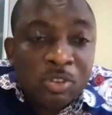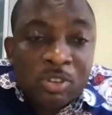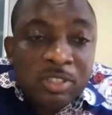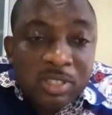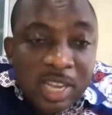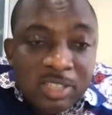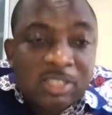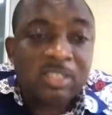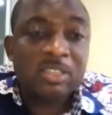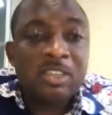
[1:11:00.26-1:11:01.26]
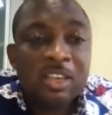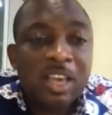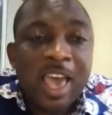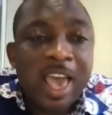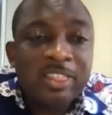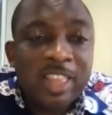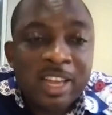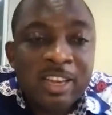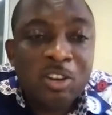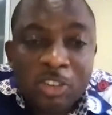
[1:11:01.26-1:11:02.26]
sex, and
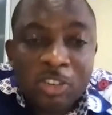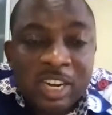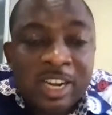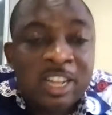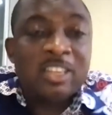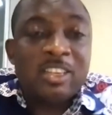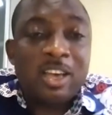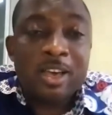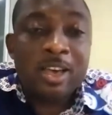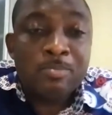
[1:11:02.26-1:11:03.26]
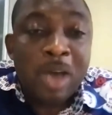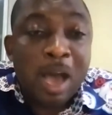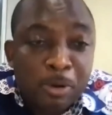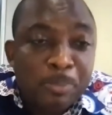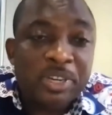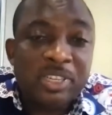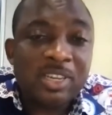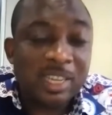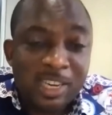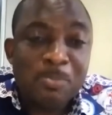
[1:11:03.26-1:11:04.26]
then culturally appropriate at any